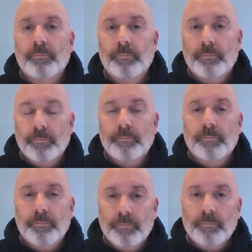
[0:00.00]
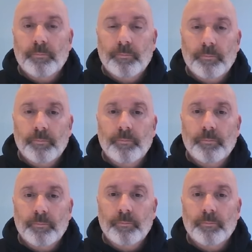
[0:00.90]

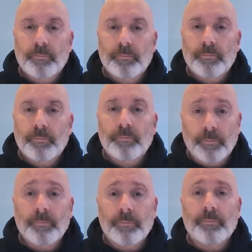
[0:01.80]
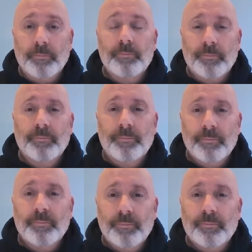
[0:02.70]

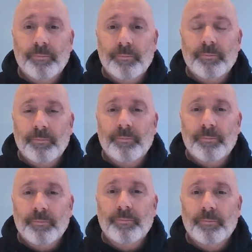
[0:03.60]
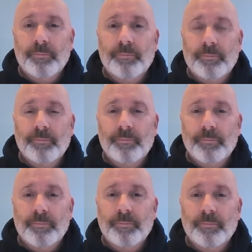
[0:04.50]

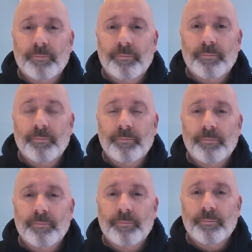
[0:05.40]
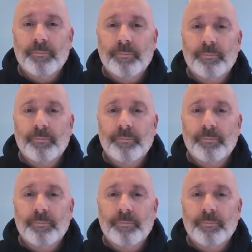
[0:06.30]
(not speaking)